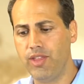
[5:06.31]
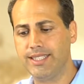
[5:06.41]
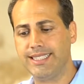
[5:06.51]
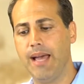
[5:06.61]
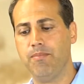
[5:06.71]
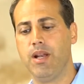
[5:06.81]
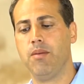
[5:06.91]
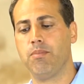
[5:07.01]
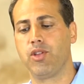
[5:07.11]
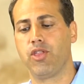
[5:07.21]
Step
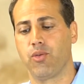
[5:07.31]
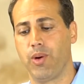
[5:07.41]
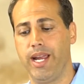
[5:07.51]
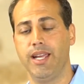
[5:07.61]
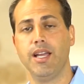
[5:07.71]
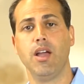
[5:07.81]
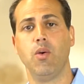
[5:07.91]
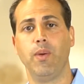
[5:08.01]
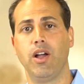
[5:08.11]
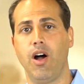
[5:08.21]
number 3,
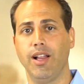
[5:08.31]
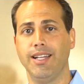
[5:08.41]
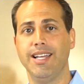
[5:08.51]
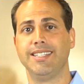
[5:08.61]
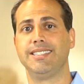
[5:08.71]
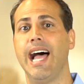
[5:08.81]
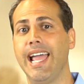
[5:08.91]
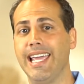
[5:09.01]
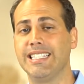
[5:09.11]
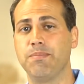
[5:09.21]
we call it
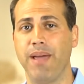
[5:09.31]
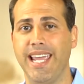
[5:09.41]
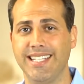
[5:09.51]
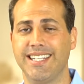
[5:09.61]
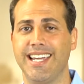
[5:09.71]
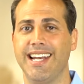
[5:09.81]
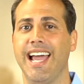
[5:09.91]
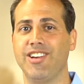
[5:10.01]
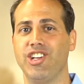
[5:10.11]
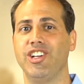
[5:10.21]
science-based
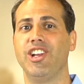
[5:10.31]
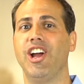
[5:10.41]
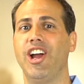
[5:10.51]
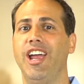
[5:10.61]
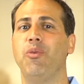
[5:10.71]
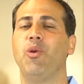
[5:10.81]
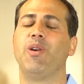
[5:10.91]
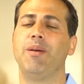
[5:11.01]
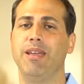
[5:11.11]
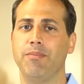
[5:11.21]
connection. All right, what do
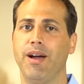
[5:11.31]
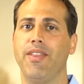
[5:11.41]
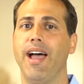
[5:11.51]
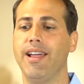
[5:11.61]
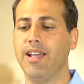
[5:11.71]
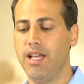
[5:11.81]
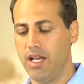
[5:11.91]
I mean by that?